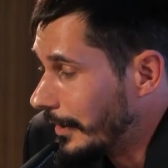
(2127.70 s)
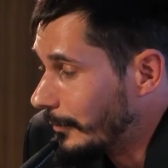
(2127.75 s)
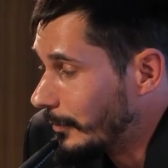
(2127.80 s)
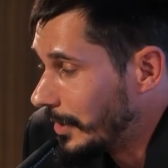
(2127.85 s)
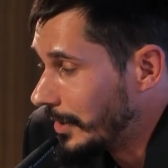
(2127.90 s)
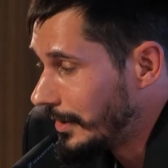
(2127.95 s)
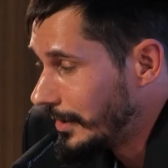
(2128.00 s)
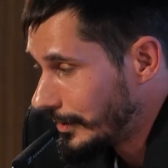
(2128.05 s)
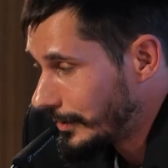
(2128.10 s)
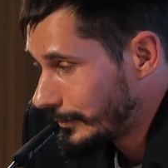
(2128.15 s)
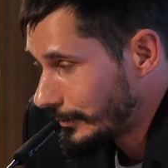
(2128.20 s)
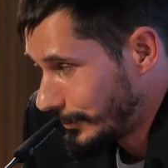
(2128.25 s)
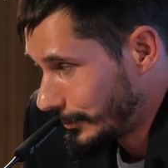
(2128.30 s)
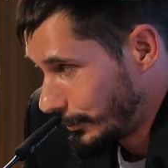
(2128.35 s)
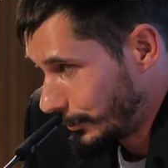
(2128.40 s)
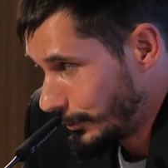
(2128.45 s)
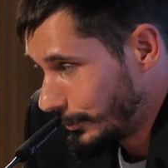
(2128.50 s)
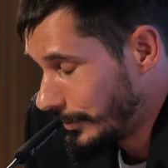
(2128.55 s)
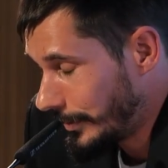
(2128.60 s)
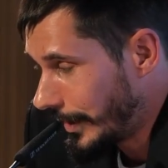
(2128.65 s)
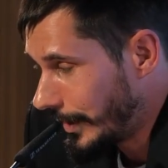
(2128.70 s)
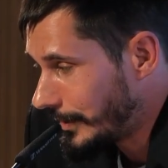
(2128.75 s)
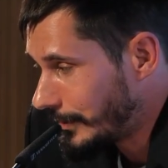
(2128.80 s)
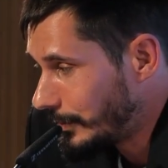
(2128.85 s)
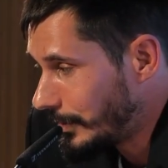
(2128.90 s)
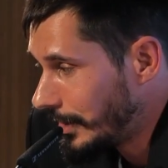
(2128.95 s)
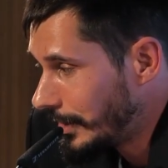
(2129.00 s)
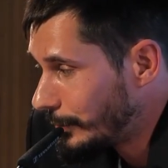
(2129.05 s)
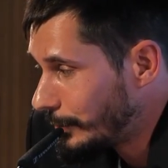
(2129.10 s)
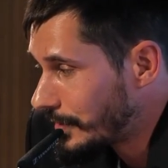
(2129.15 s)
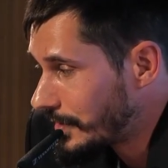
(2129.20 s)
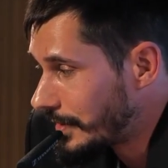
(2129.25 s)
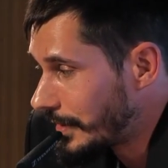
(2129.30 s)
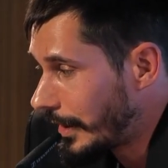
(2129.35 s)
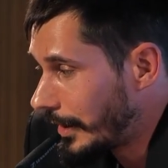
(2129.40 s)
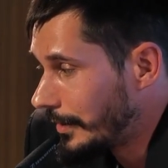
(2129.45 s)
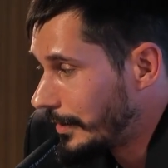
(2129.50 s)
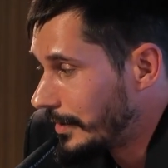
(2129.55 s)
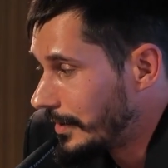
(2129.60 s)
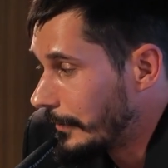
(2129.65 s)
We need to do that. We need to
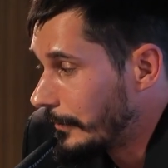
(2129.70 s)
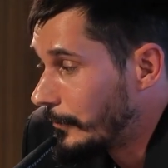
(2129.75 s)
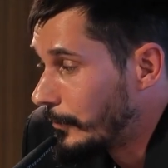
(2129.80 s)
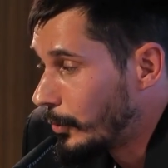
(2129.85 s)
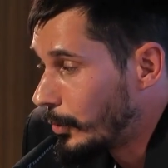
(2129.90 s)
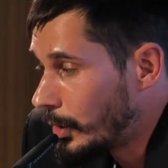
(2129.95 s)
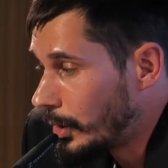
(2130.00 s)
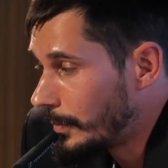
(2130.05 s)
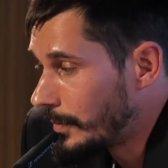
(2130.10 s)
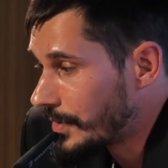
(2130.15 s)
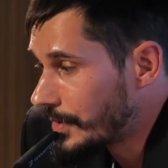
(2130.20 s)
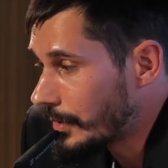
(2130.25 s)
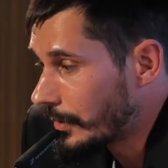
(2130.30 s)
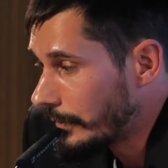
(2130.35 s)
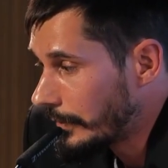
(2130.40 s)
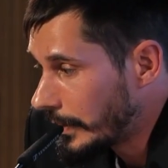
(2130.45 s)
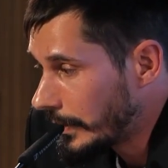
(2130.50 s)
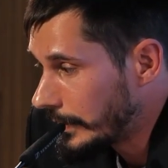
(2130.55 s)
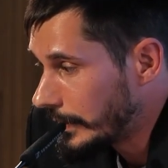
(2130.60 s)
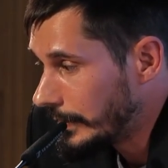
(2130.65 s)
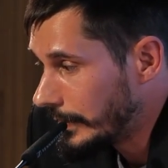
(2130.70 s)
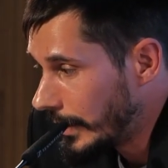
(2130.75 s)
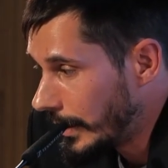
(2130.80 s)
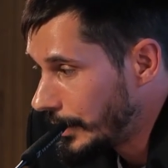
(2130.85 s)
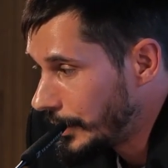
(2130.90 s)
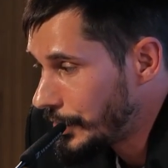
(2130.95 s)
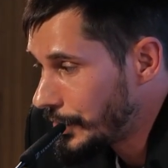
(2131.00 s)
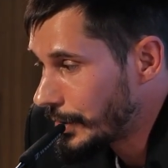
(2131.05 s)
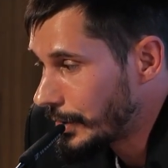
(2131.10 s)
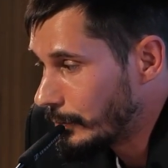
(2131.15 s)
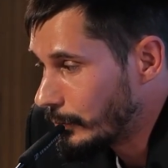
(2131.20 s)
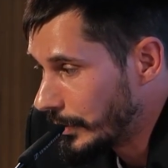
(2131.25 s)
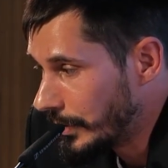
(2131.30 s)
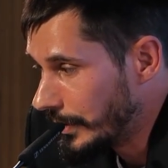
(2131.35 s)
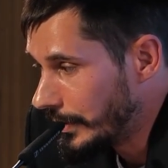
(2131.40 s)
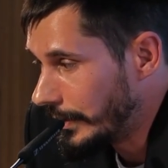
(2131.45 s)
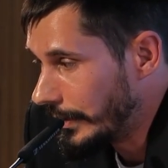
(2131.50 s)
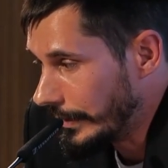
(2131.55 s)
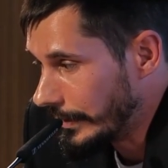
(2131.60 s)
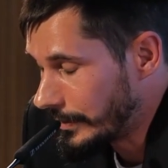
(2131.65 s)
study forms of alienation
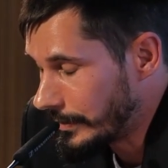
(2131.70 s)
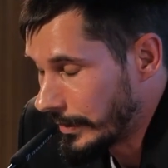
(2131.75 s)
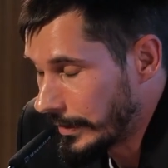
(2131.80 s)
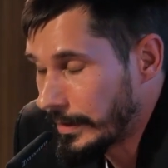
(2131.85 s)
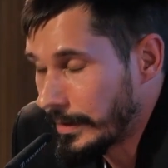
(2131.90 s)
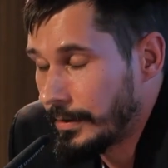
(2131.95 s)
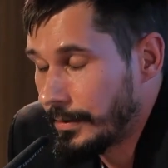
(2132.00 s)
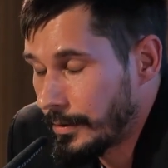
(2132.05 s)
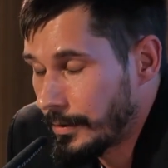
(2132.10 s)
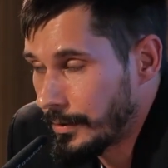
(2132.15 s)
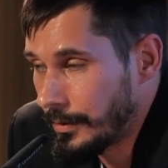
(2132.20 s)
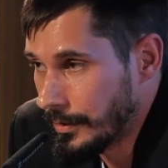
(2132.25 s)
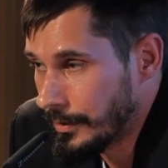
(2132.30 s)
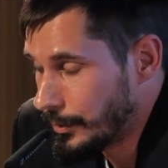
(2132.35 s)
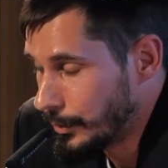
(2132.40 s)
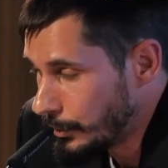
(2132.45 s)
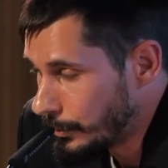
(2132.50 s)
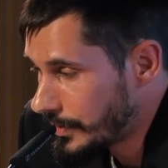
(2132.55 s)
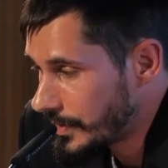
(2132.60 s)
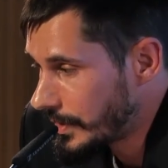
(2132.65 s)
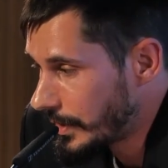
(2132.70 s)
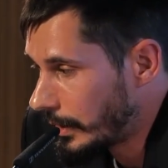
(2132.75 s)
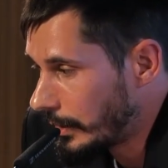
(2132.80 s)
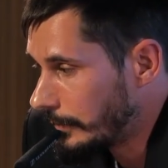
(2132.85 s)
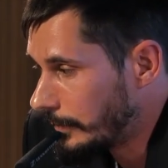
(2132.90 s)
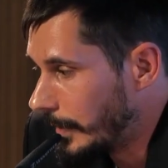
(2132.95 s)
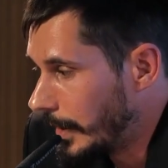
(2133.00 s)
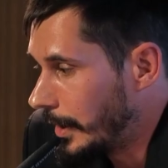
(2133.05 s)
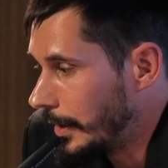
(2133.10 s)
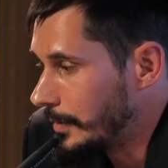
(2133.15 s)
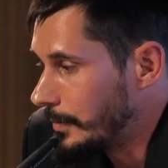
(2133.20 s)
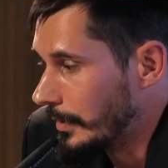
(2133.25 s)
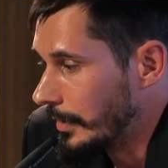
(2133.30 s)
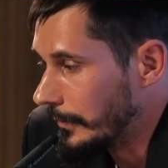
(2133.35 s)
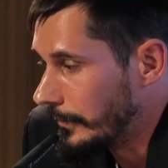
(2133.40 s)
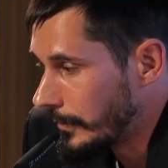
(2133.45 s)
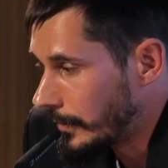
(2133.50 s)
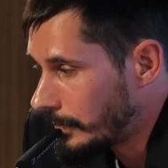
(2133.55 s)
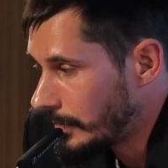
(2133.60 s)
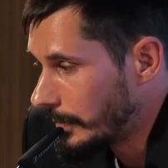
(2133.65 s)
within it, like inherent to
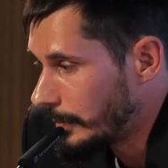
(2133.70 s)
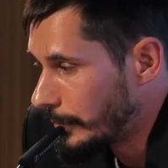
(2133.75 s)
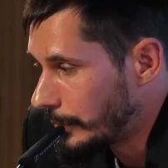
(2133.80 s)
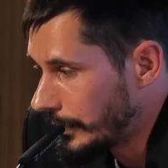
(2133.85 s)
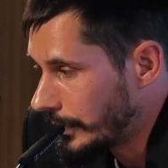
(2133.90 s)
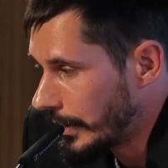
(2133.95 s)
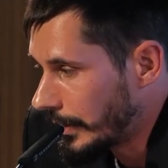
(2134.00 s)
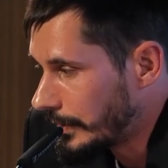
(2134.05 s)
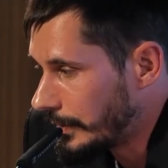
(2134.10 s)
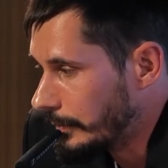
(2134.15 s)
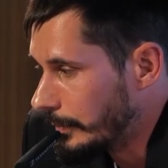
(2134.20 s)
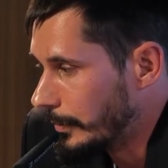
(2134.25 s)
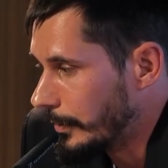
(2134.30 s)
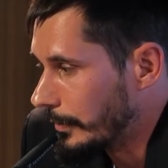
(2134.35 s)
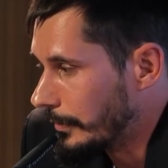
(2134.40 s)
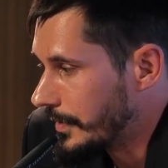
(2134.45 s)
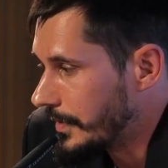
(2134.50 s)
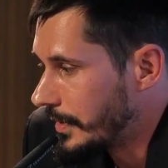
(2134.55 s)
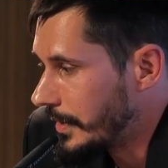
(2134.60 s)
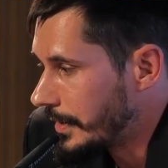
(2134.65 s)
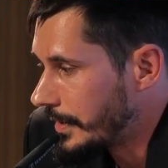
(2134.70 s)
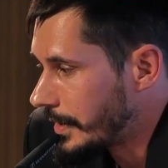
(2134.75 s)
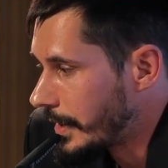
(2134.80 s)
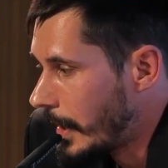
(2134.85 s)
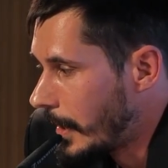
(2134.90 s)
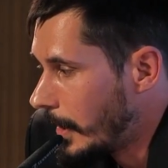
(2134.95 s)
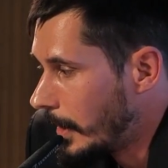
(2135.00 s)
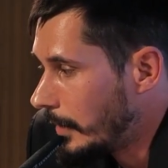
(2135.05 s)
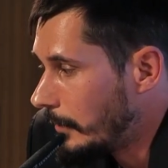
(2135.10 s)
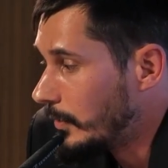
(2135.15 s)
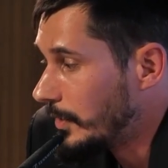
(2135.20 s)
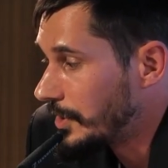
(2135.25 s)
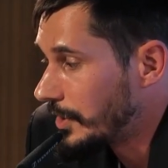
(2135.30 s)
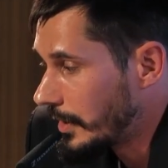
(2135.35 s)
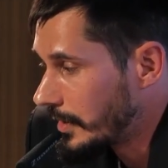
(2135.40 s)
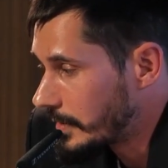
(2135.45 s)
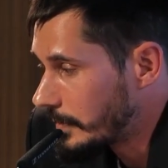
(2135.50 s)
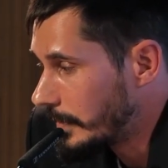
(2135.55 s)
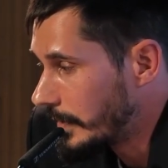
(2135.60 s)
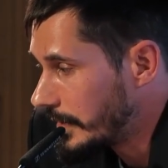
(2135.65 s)
self-management, from the productive process, which
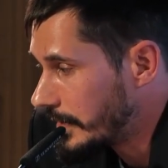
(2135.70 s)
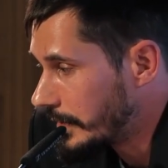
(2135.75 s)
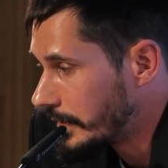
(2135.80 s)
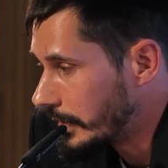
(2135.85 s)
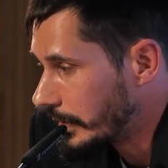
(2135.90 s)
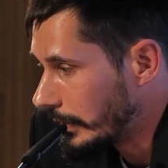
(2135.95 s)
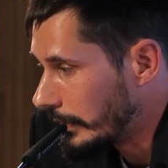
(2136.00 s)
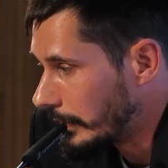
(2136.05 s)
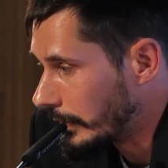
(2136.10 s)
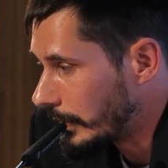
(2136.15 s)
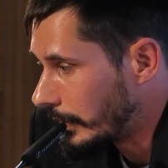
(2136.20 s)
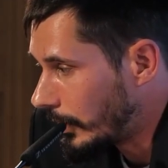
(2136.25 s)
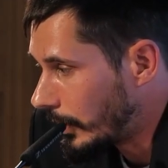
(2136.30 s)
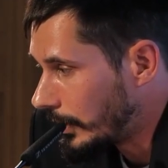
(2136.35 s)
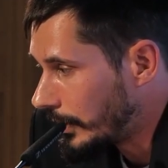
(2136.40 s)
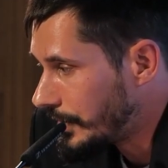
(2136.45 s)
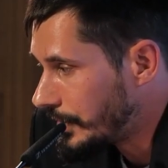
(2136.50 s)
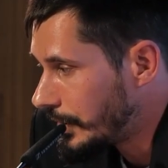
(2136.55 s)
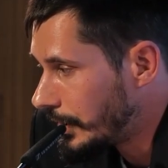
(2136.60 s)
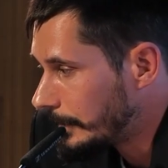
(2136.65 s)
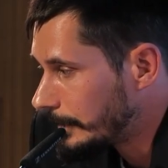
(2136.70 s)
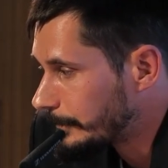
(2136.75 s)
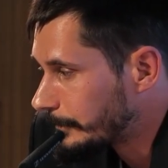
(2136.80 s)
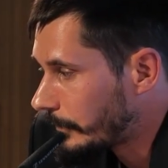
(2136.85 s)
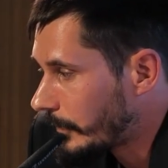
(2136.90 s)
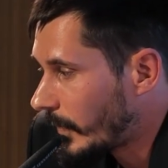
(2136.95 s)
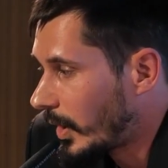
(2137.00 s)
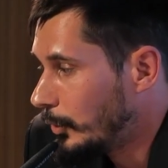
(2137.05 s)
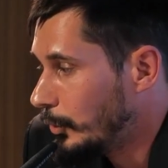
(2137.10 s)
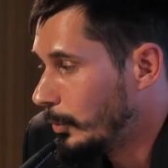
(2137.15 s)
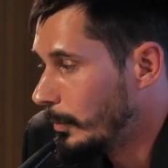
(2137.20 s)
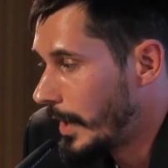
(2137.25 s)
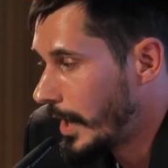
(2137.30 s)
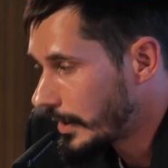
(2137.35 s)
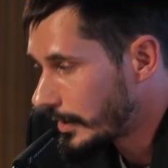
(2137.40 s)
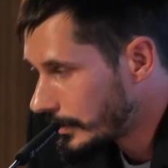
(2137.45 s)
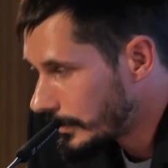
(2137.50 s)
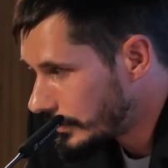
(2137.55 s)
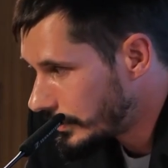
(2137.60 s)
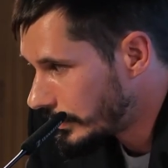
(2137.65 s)
has a basis in technology, to
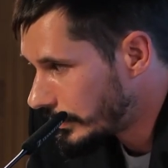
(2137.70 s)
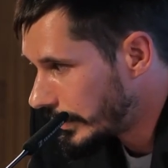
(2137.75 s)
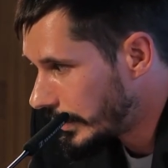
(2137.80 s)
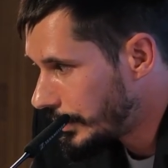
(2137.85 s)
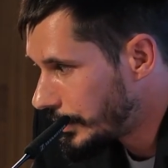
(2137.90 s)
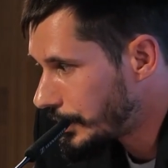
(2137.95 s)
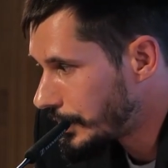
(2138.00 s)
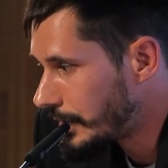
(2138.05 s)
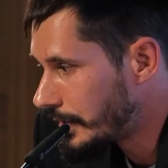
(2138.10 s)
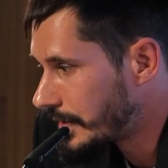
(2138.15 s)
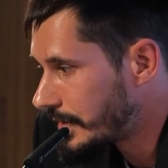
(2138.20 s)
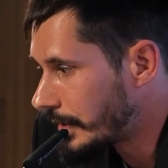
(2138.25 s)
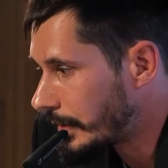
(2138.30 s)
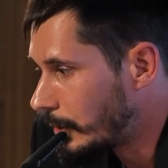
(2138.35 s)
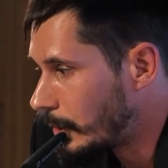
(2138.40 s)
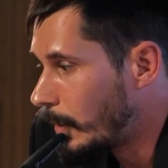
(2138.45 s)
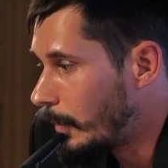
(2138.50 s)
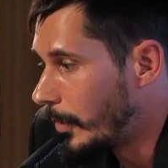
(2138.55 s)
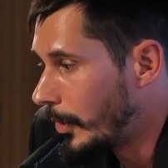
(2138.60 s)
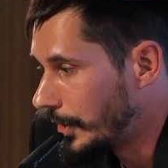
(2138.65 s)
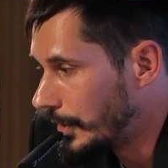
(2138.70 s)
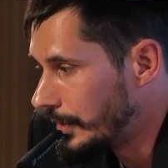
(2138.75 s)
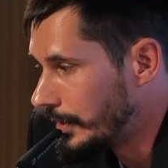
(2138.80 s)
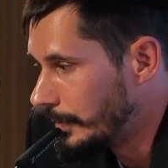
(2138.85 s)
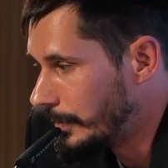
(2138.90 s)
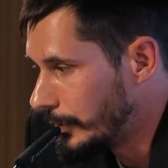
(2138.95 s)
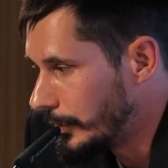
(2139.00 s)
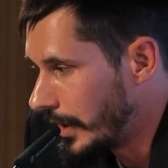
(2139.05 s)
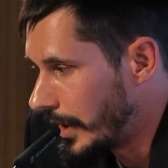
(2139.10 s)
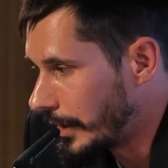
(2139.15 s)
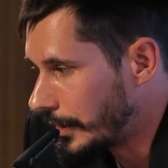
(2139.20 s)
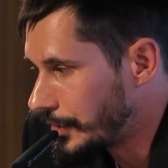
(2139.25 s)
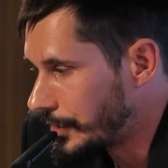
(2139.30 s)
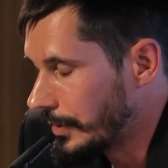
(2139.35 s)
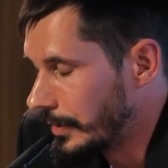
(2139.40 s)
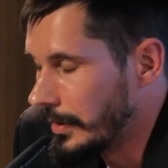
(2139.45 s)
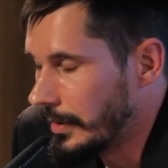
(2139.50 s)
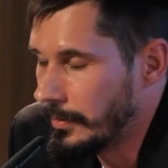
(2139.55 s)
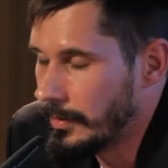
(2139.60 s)
market relations and commodity production.